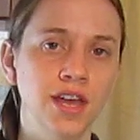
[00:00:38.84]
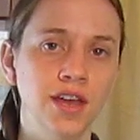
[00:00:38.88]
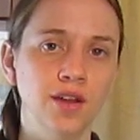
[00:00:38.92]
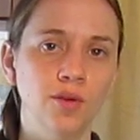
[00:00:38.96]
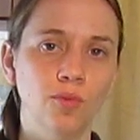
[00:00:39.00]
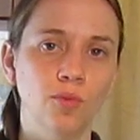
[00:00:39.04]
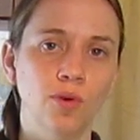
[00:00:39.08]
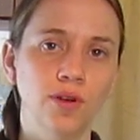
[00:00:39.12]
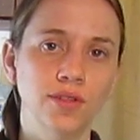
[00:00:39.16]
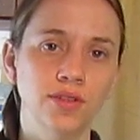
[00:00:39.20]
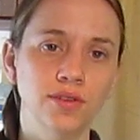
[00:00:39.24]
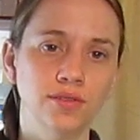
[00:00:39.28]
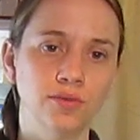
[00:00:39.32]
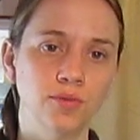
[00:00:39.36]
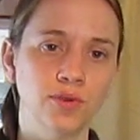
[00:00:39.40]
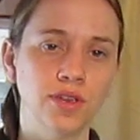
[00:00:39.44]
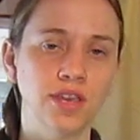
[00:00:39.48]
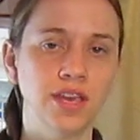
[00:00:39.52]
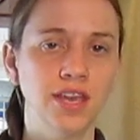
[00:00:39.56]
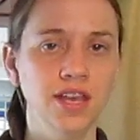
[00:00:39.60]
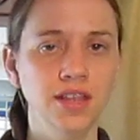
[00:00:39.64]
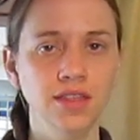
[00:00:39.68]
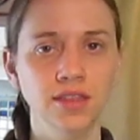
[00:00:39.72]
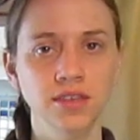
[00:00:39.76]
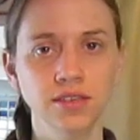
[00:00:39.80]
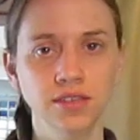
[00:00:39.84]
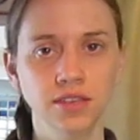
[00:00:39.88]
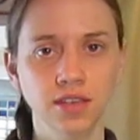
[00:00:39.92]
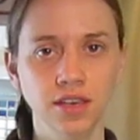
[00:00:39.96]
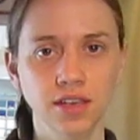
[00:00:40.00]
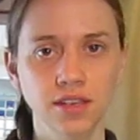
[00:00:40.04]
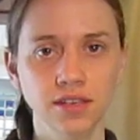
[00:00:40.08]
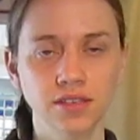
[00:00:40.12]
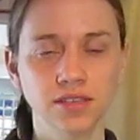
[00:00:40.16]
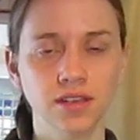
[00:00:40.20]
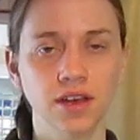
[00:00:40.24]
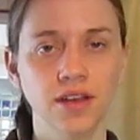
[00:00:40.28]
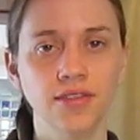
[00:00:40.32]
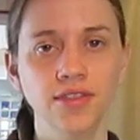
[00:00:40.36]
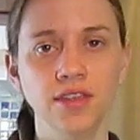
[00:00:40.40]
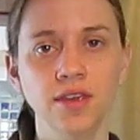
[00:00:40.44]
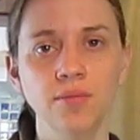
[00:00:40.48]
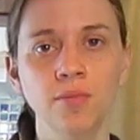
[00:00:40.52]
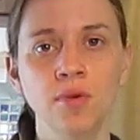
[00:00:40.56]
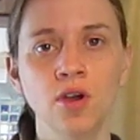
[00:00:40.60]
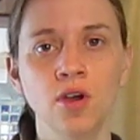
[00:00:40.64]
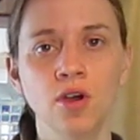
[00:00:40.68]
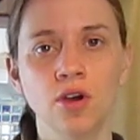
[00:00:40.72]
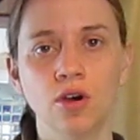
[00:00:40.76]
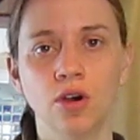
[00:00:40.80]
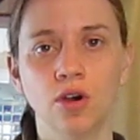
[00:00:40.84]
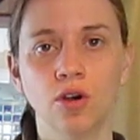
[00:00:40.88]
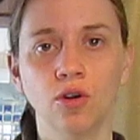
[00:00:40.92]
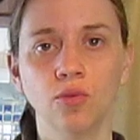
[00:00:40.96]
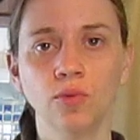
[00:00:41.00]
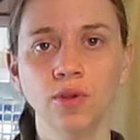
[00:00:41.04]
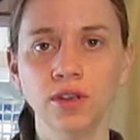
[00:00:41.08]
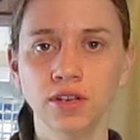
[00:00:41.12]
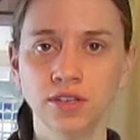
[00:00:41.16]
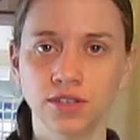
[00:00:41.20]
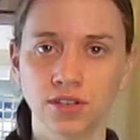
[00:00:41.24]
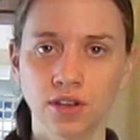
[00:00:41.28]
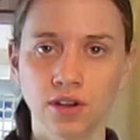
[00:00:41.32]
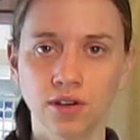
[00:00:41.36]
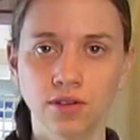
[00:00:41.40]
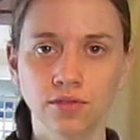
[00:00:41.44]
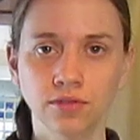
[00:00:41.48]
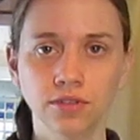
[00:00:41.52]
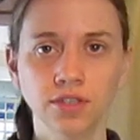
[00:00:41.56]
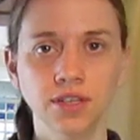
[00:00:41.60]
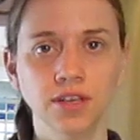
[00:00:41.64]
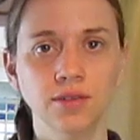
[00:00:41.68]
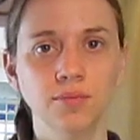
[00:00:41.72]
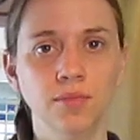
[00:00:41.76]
whether we eat the skins on them or we don't.